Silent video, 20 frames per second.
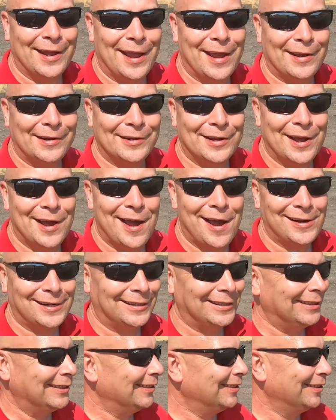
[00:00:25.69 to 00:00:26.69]
and uh,
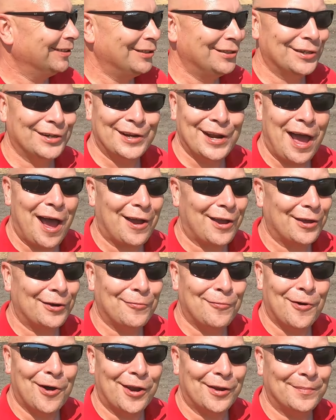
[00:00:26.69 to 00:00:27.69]
you're not
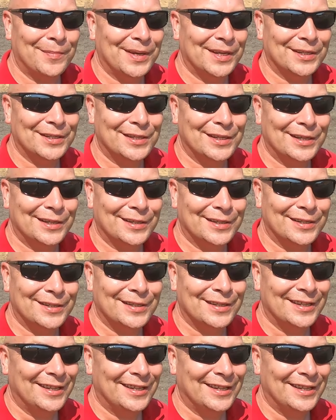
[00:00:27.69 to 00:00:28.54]
going to want to miss this.